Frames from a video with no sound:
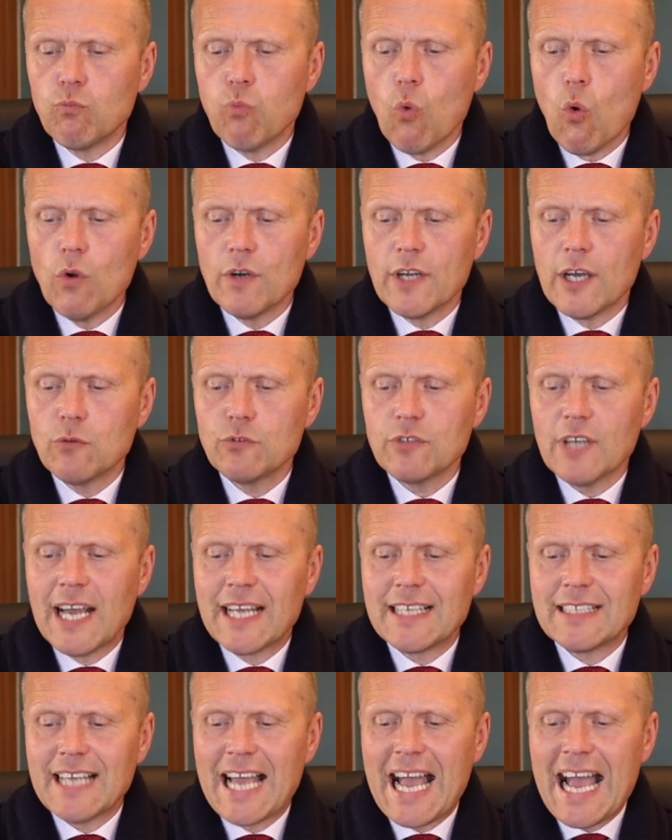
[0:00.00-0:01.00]
worn out
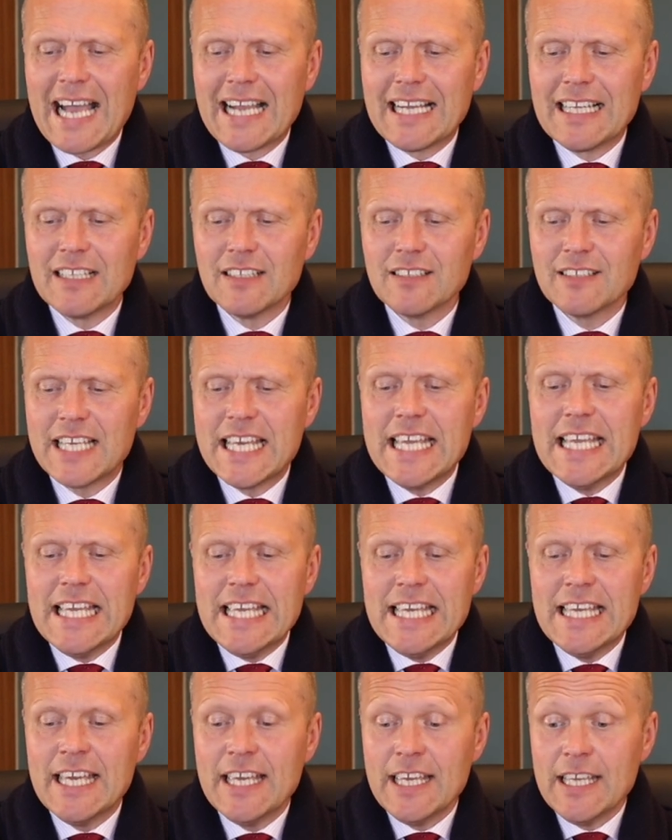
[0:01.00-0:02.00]
and angled
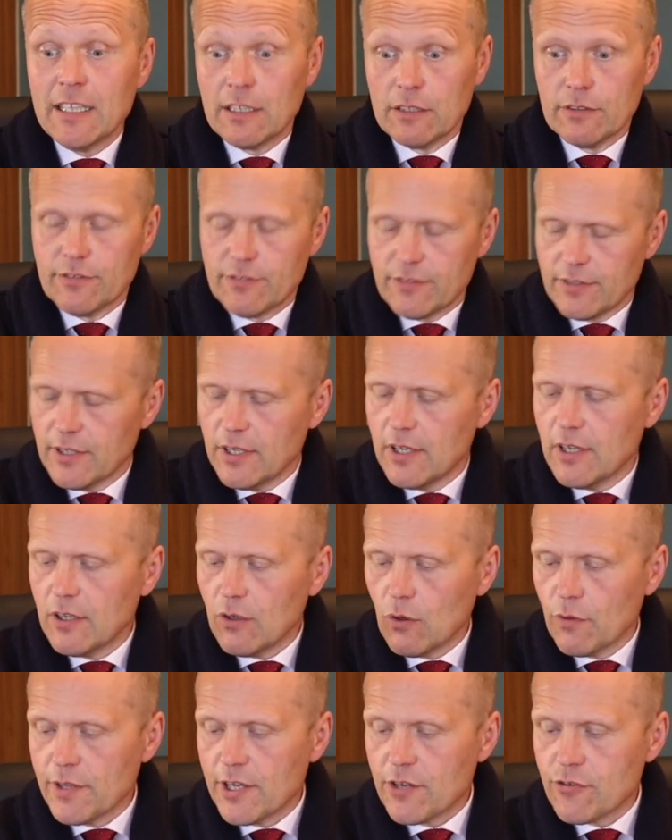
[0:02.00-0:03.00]
heels
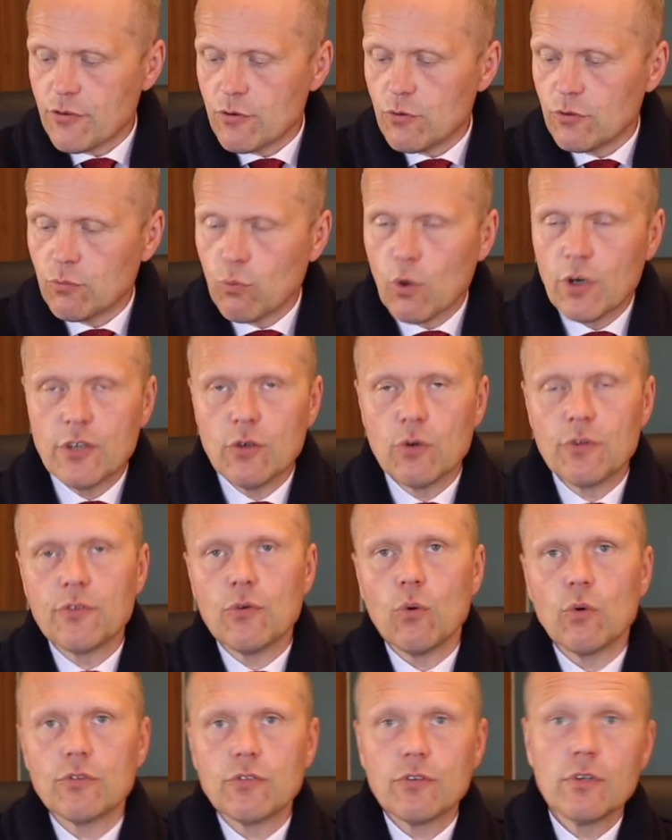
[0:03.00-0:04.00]
on their shoes. What are your
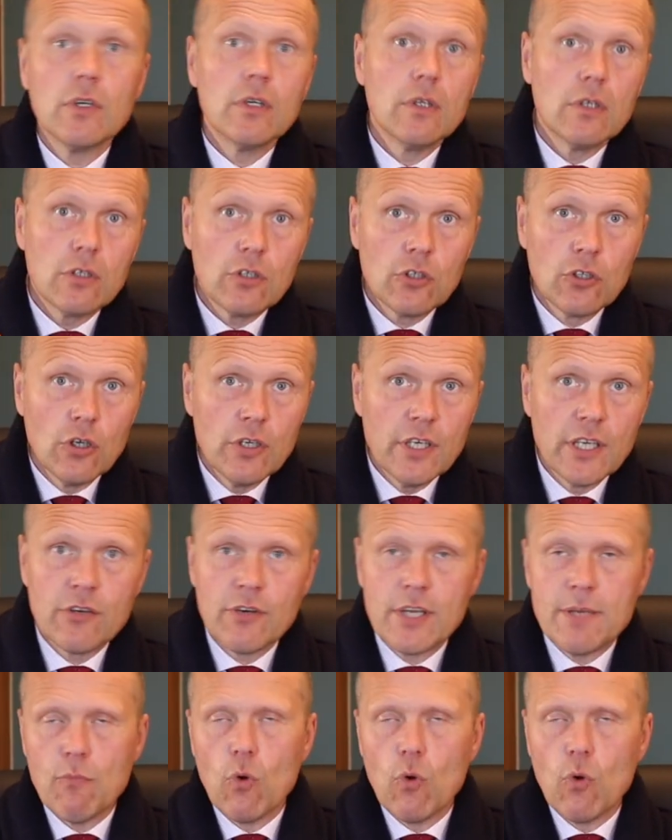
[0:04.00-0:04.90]
thoughts? Couldn't agree